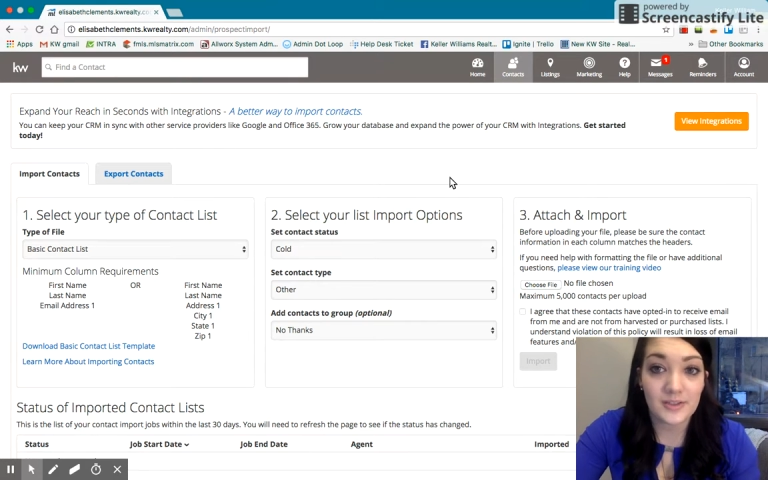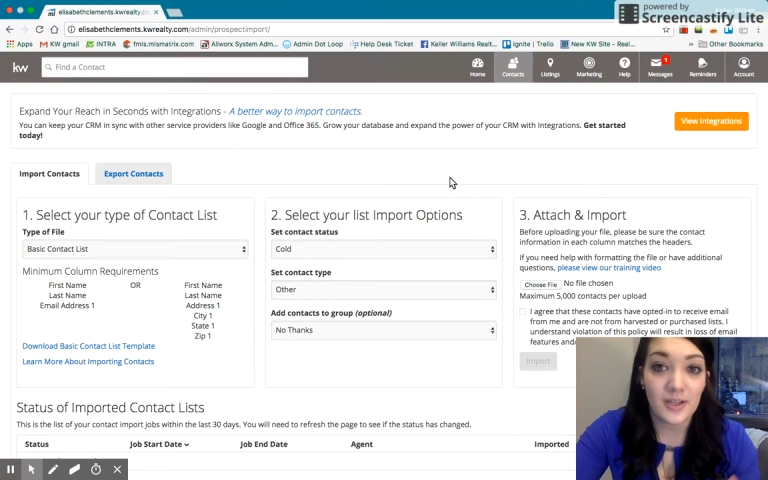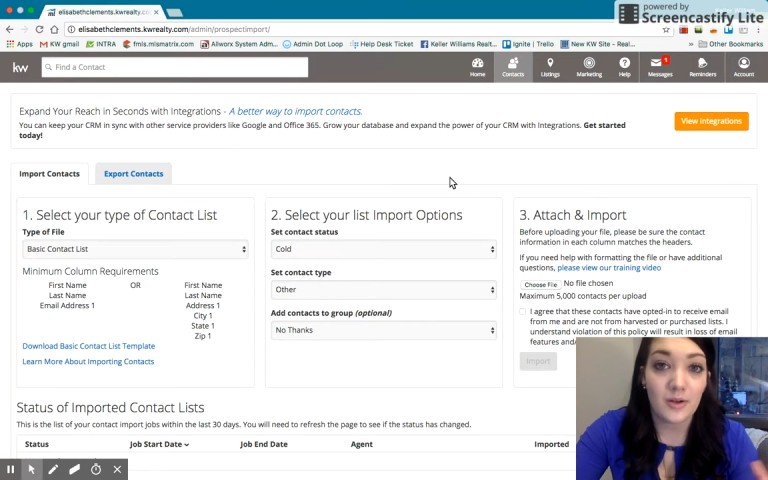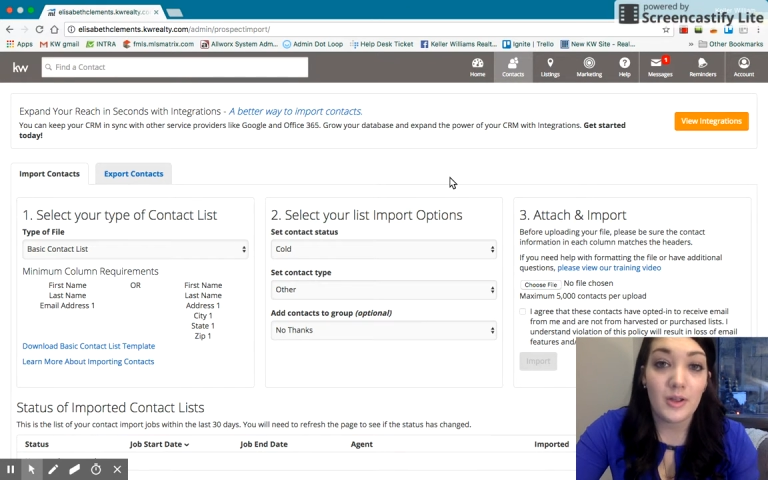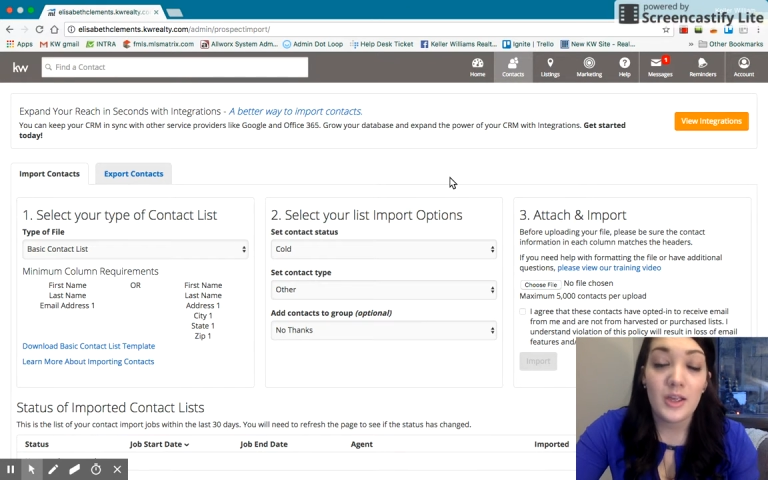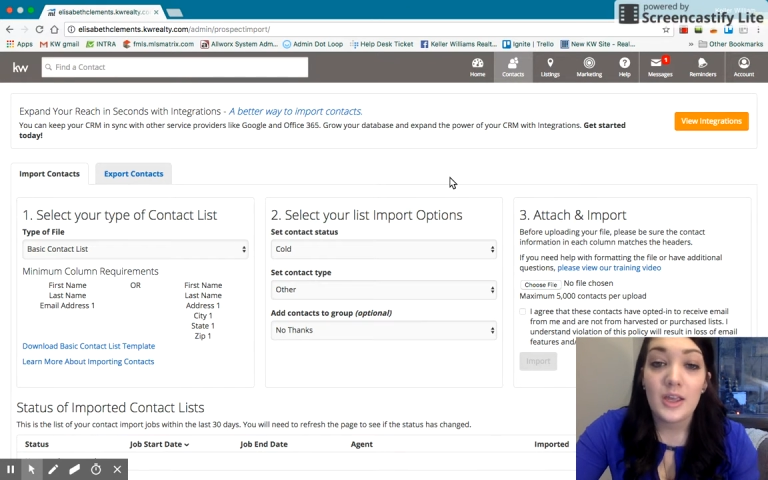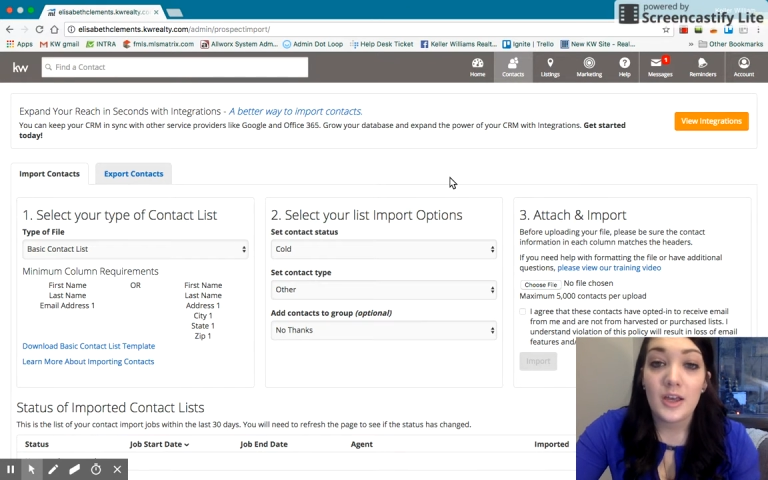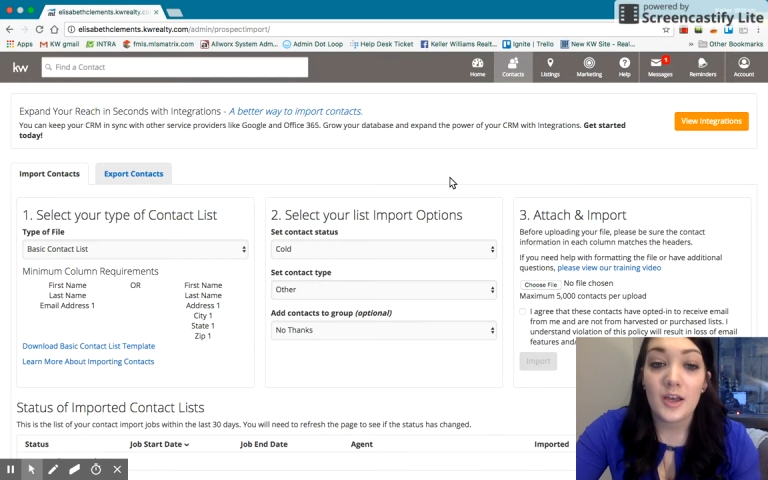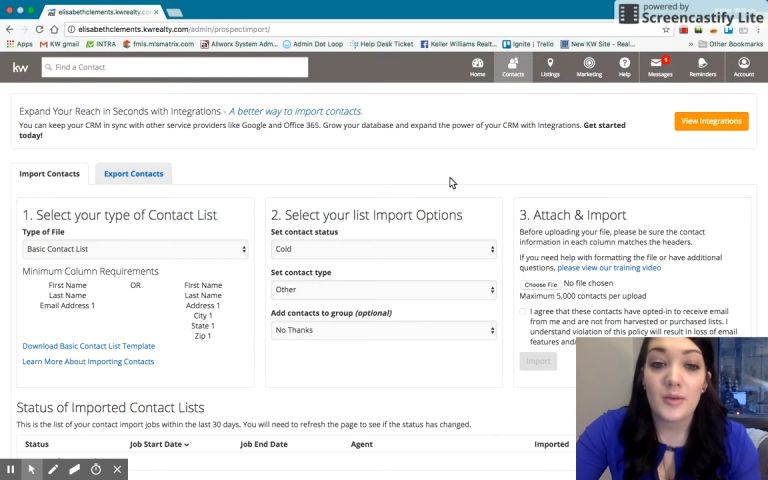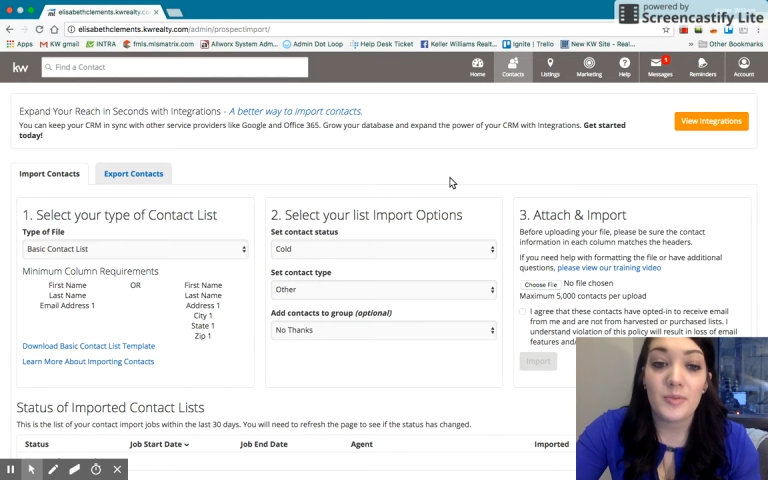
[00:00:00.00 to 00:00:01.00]
So
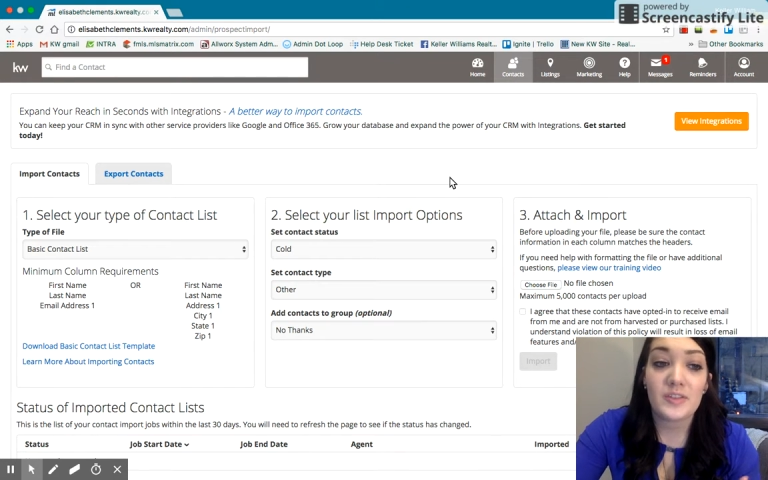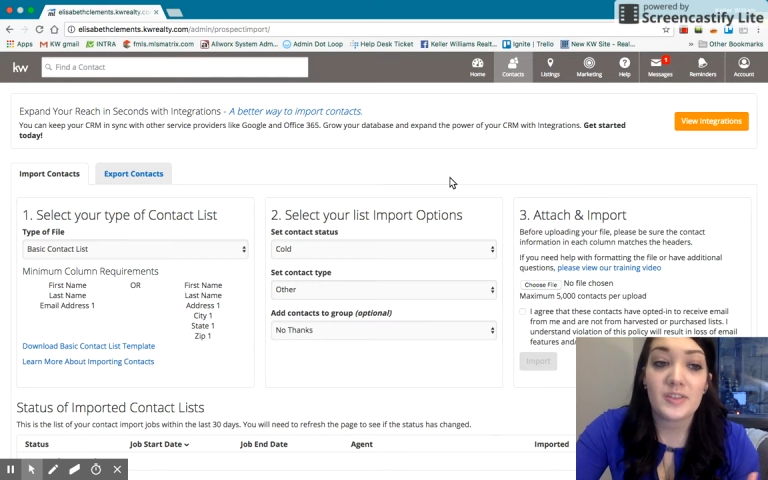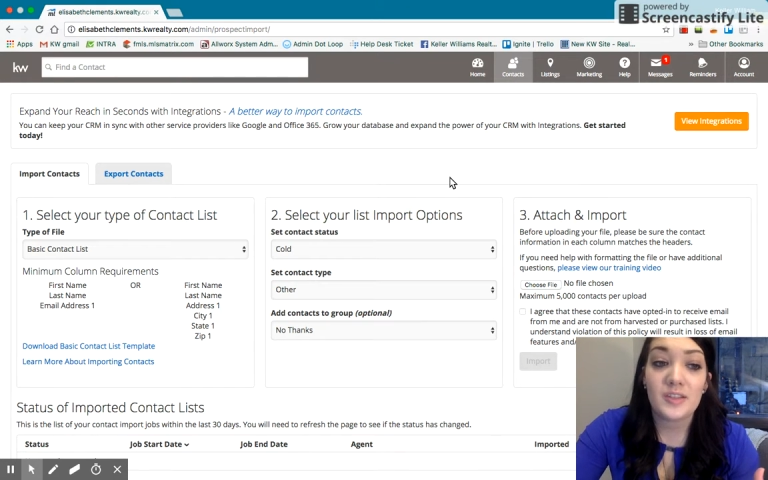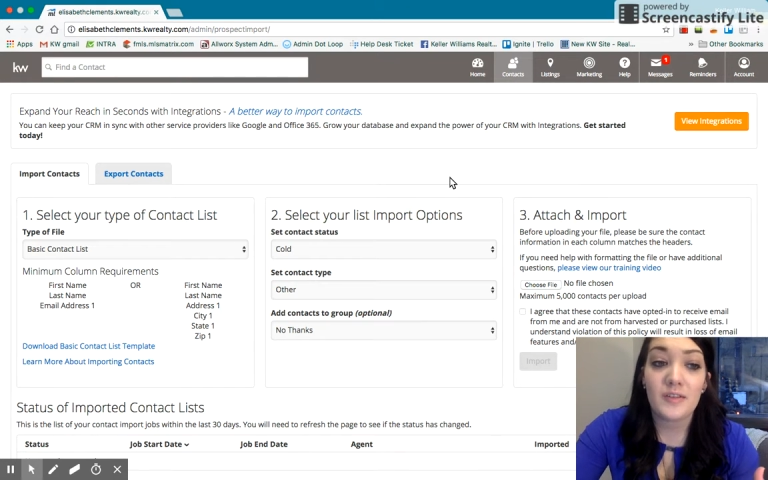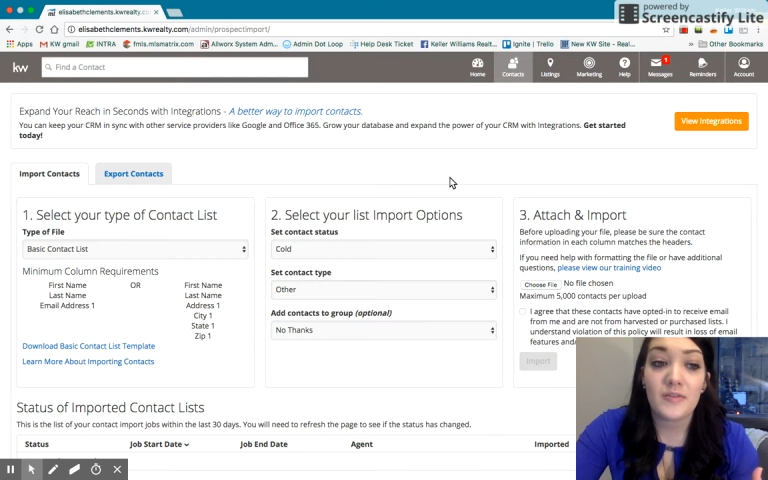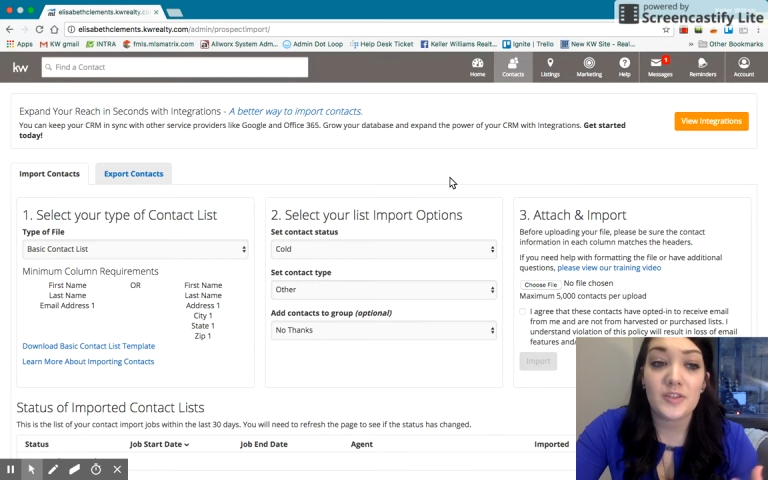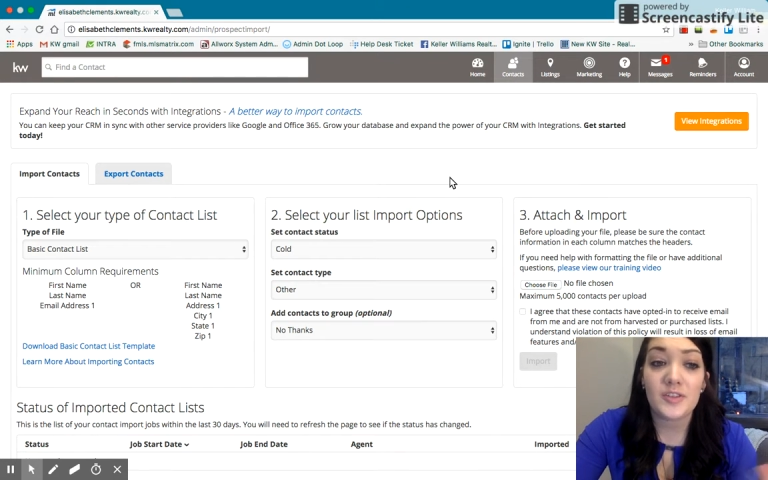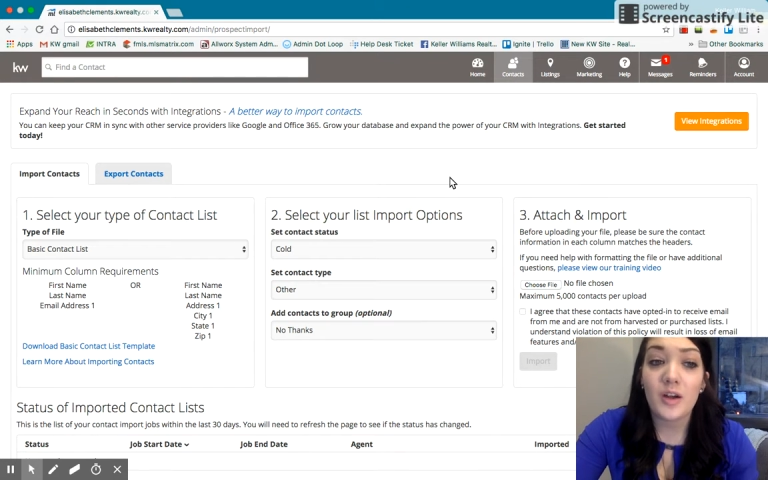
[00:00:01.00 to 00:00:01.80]
if it's